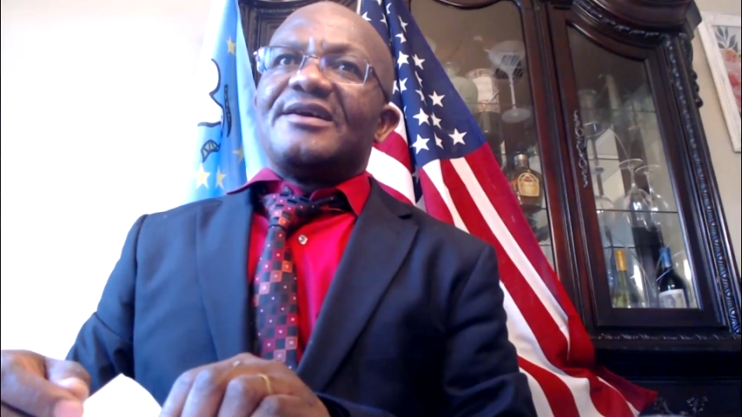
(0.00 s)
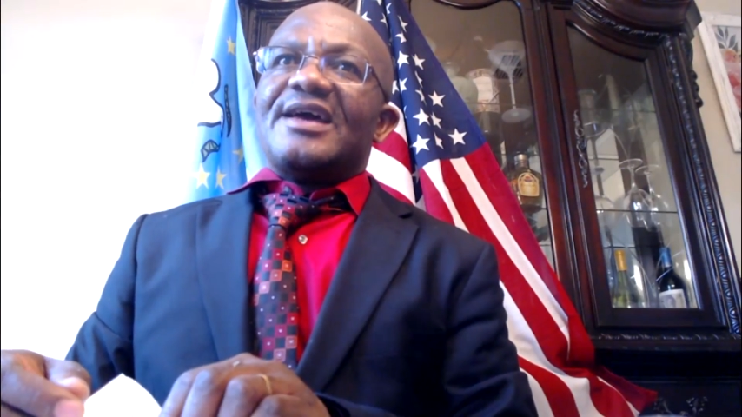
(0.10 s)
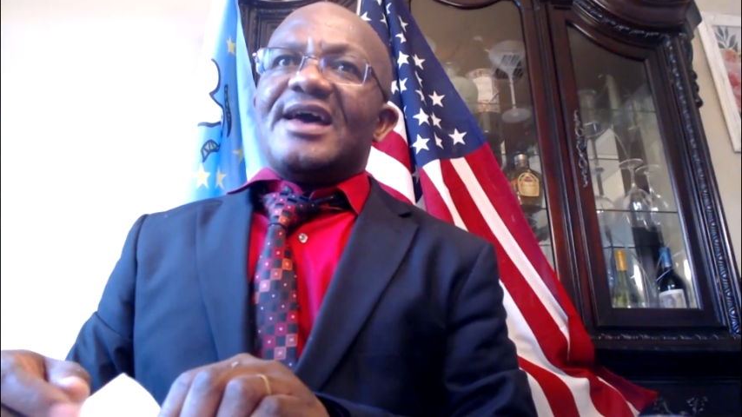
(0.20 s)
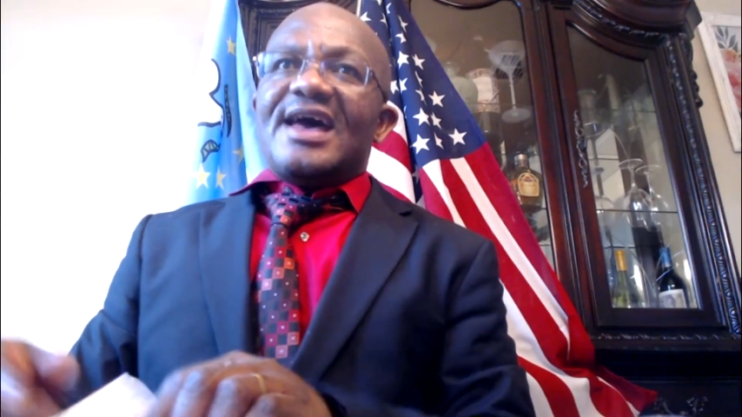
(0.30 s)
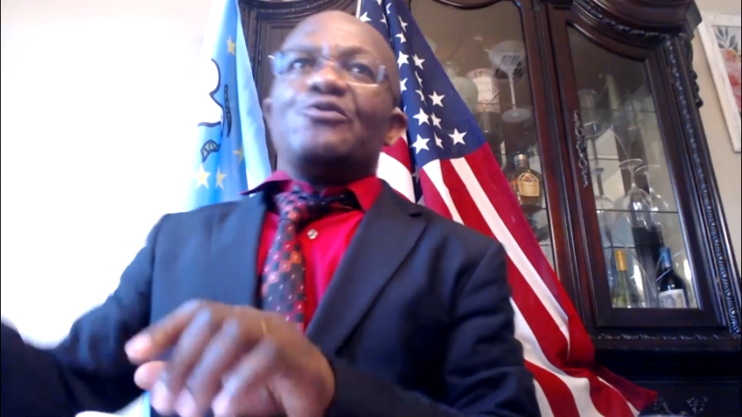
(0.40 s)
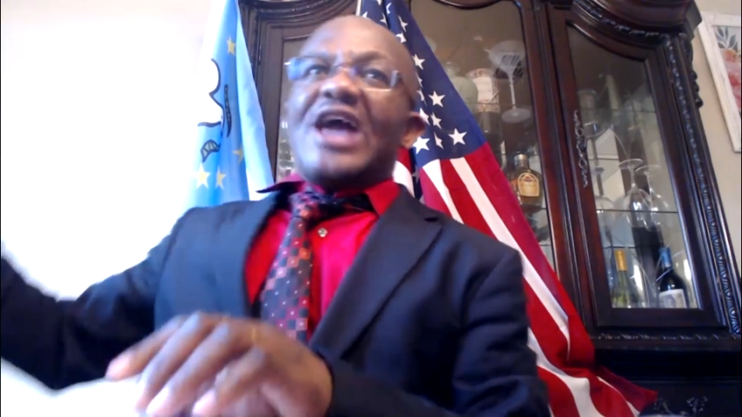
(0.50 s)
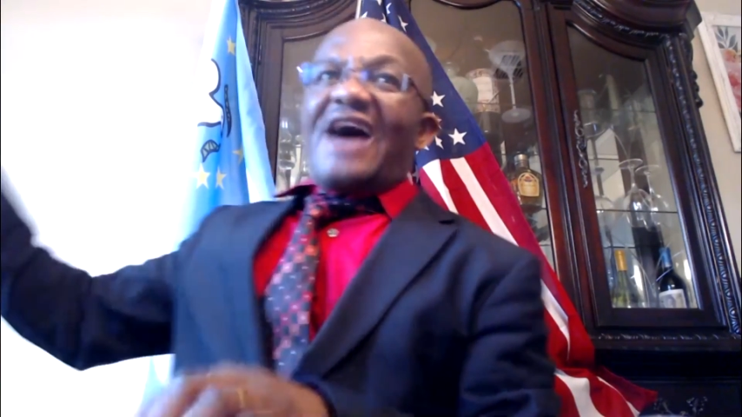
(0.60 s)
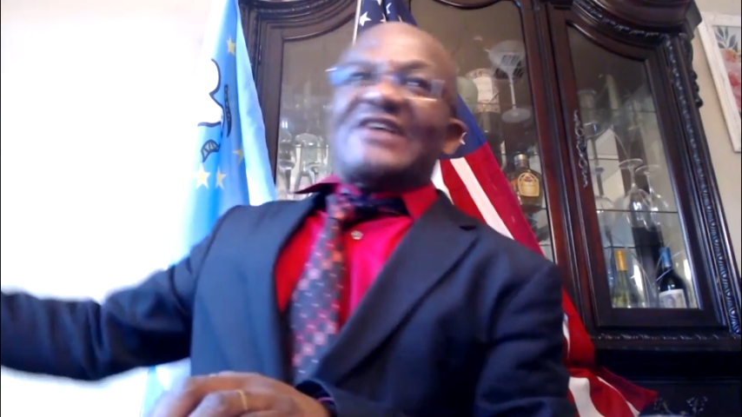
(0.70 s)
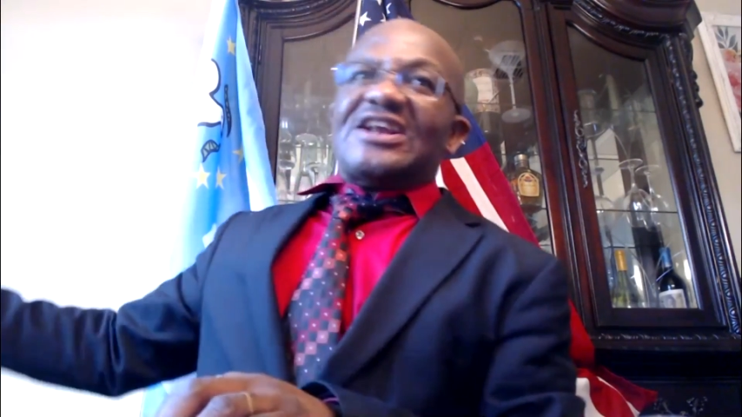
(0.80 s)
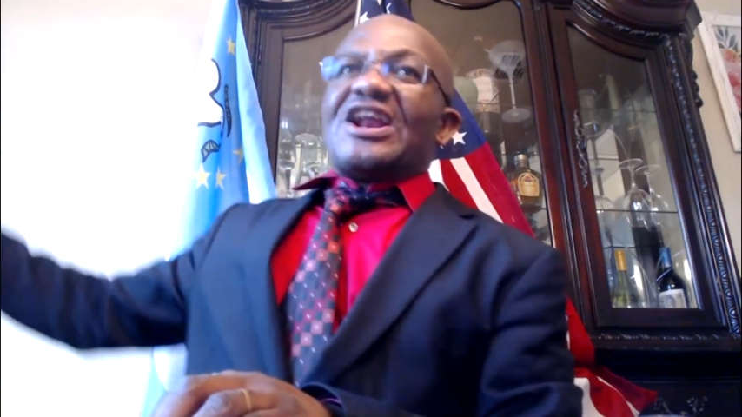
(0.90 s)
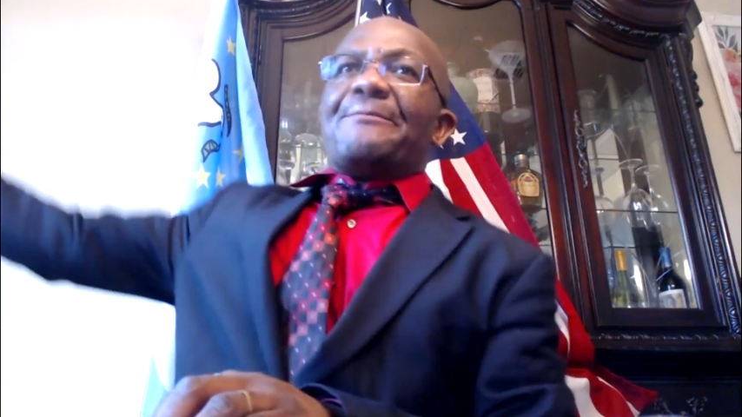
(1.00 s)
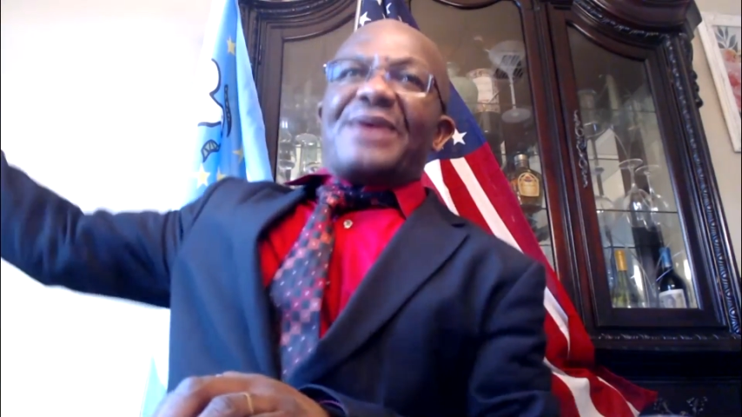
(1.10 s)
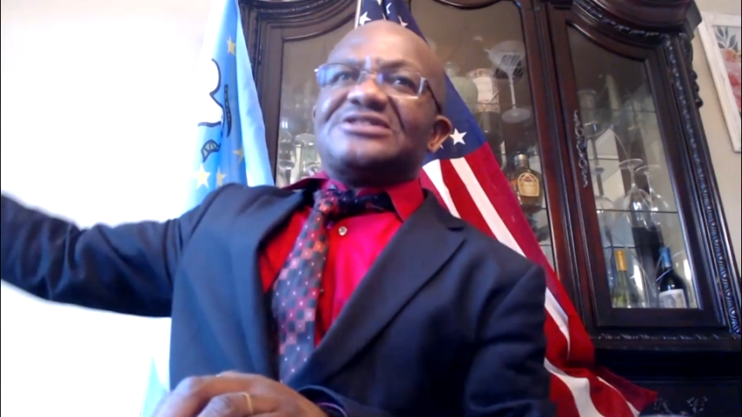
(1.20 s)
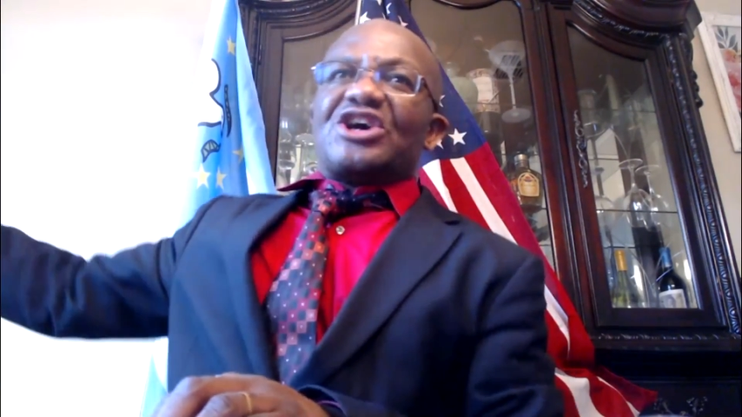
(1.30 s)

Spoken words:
And we have another branch